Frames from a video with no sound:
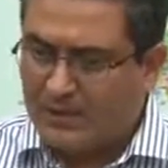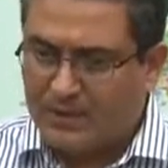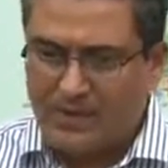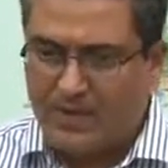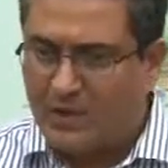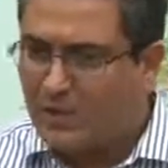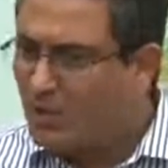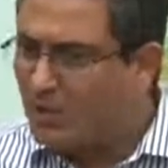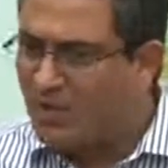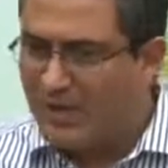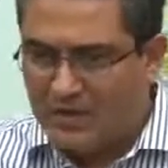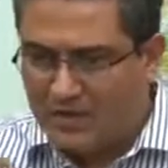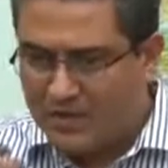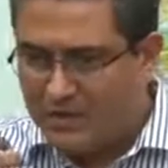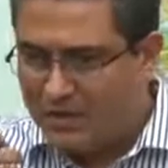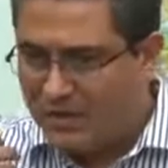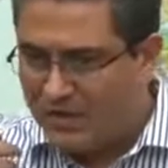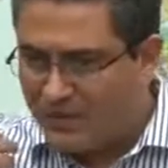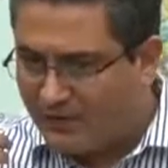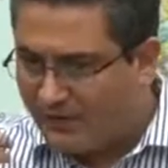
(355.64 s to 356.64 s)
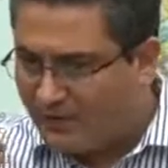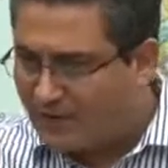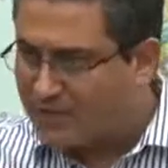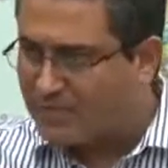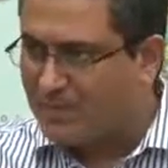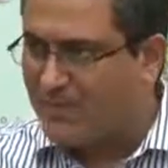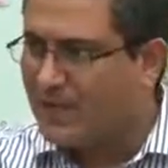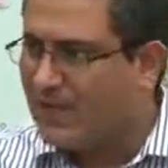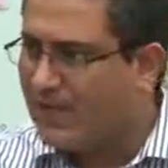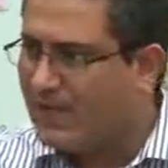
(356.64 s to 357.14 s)
They go and share
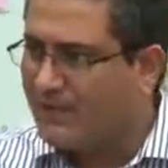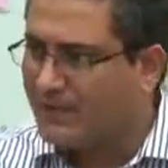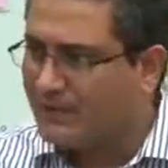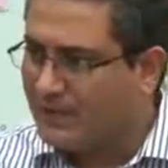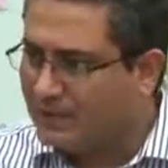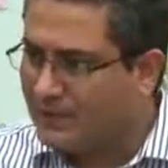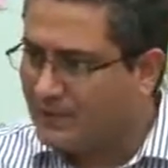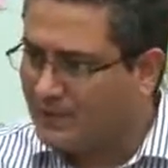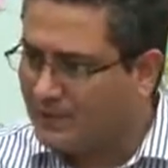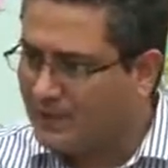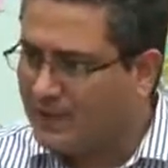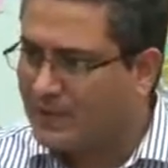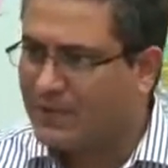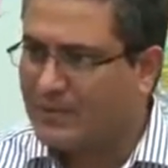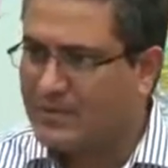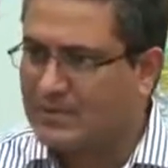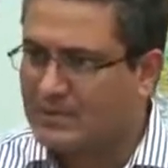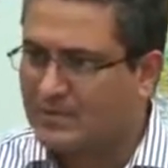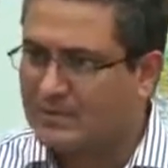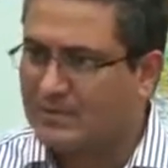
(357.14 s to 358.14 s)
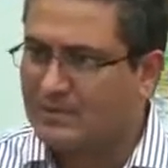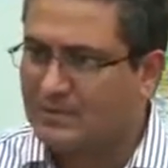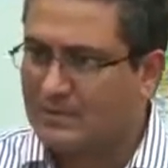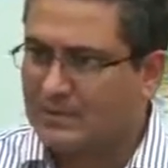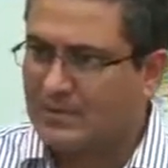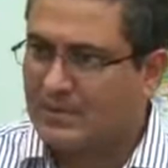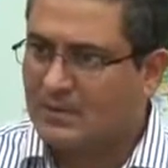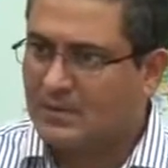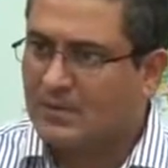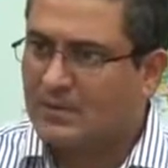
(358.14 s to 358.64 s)
transparently everything with the customer.
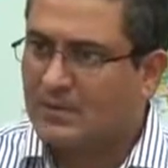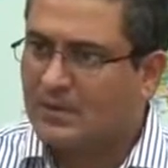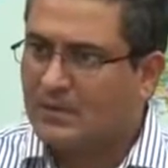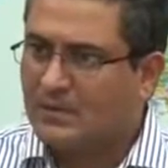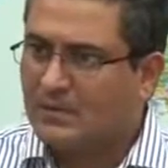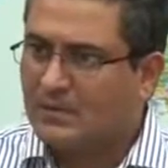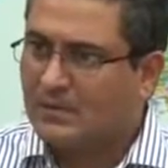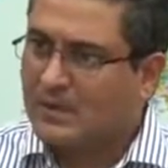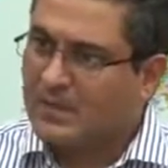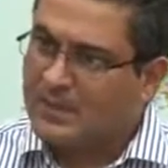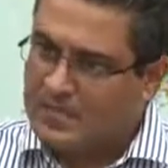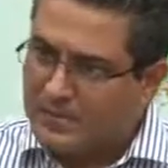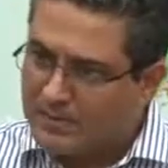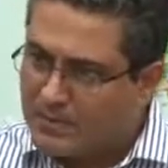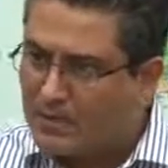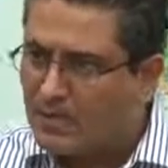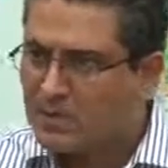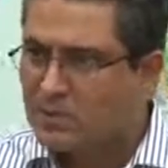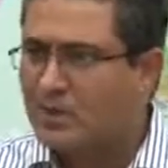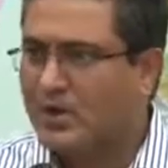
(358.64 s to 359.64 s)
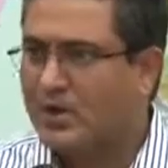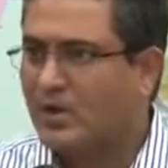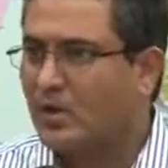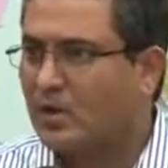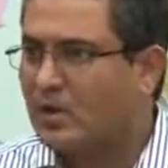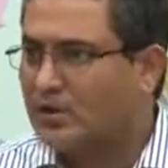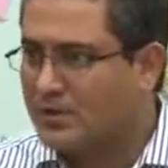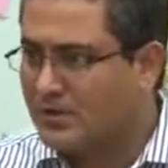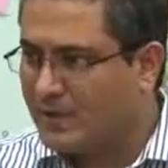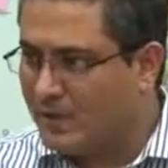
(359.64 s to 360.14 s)
Customers also
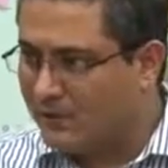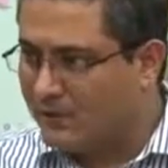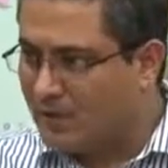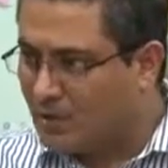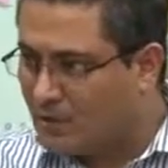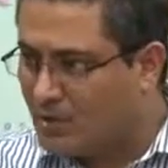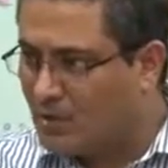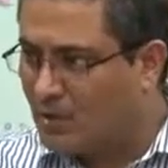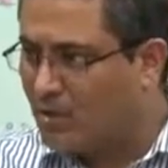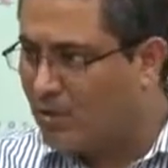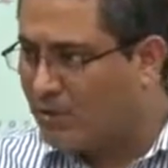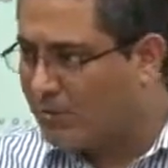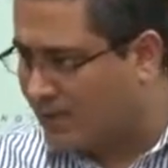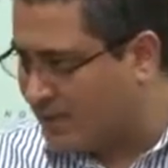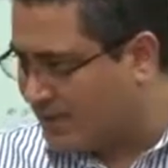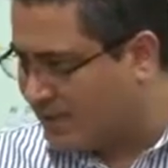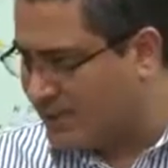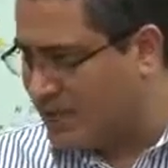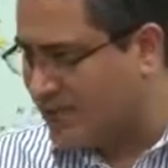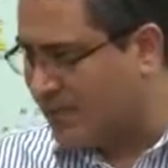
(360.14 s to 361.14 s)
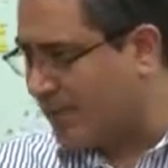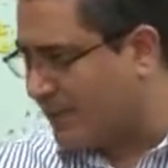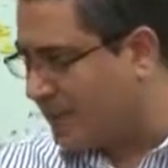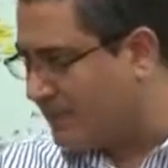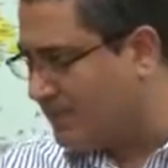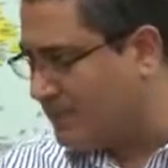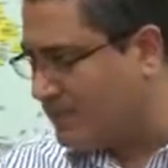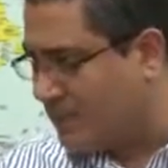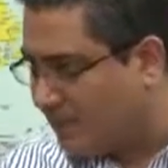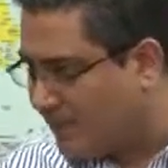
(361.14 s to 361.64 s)
acknowledge. If you know that there is a
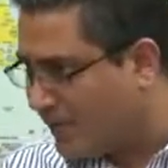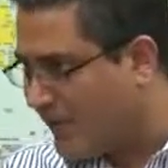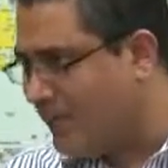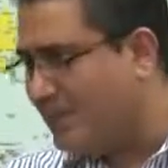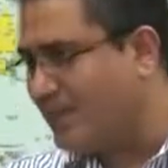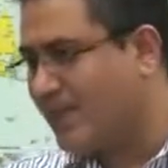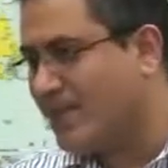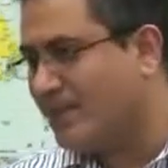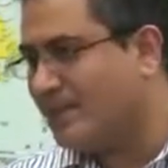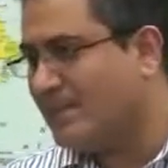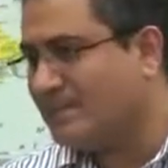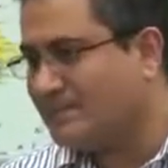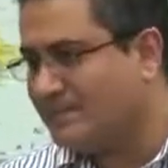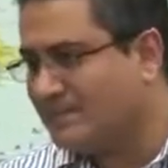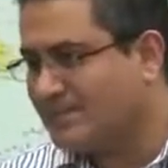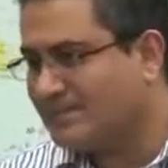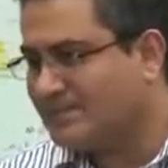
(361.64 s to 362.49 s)
problem, you will try to help him.